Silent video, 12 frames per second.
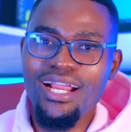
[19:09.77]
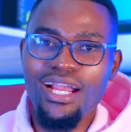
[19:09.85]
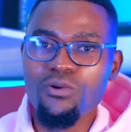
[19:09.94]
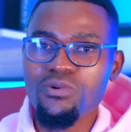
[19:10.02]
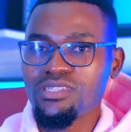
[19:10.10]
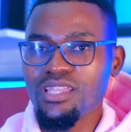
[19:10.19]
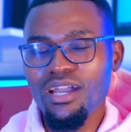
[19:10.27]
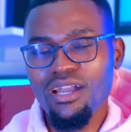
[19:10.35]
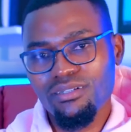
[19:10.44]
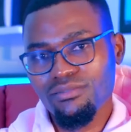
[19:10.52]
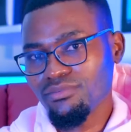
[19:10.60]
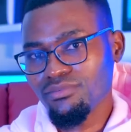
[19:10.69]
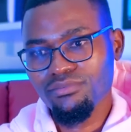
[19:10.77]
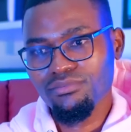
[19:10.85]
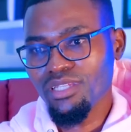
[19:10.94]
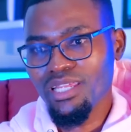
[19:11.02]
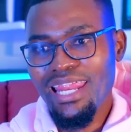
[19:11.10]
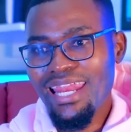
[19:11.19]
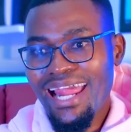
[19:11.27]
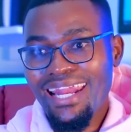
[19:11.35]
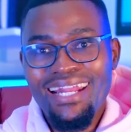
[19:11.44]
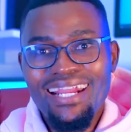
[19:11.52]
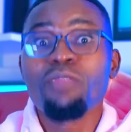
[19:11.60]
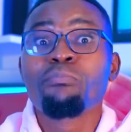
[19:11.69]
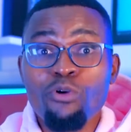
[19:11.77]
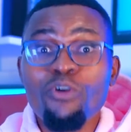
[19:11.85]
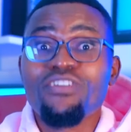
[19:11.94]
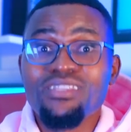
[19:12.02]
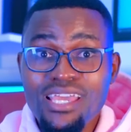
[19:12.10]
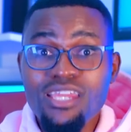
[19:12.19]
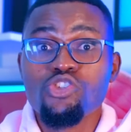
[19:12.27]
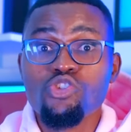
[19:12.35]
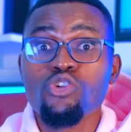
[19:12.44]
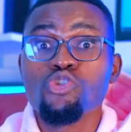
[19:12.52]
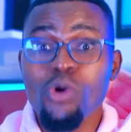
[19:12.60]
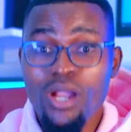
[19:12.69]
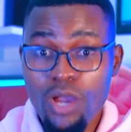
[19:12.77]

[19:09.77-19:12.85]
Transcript: account za na run profits. Yaani sio